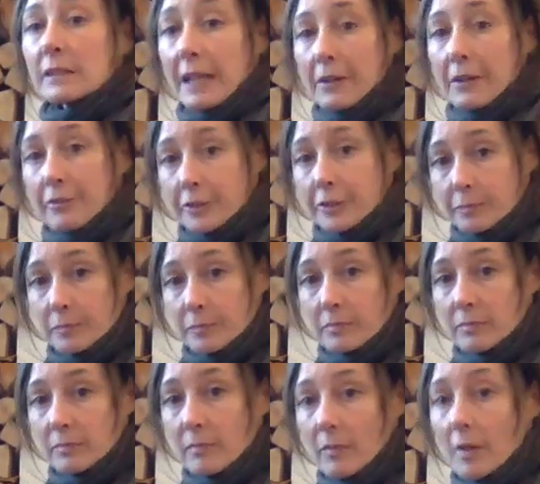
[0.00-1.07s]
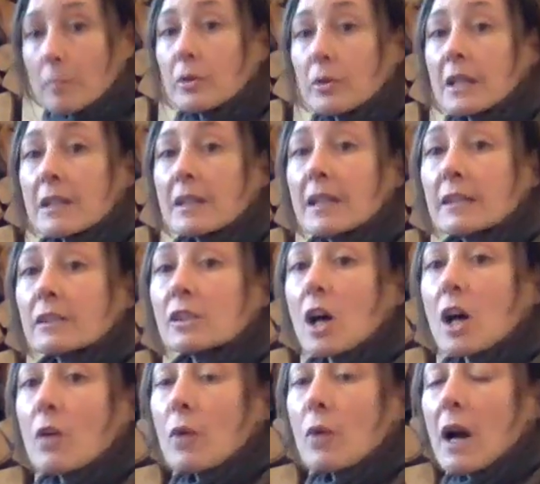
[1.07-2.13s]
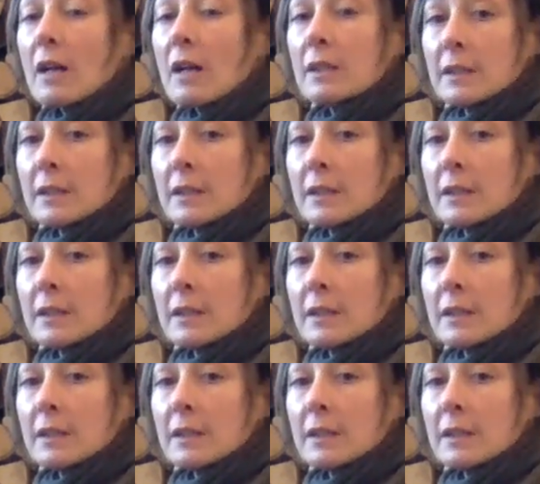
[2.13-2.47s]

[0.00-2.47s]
lift. Breathe in lower.